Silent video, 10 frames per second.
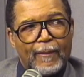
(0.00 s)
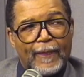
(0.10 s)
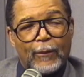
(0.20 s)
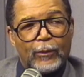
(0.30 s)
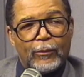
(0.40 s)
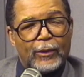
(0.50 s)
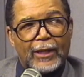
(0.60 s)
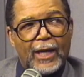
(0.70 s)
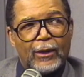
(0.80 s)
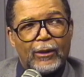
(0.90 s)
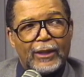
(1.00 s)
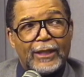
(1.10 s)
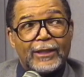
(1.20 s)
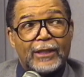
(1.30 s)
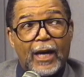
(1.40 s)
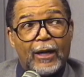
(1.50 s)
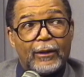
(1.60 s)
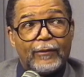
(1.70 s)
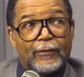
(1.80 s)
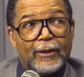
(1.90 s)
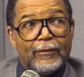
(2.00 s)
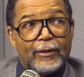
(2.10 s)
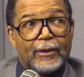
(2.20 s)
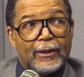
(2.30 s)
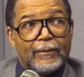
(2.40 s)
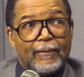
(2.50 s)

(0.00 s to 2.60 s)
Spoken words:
that we rely on entirely for everything.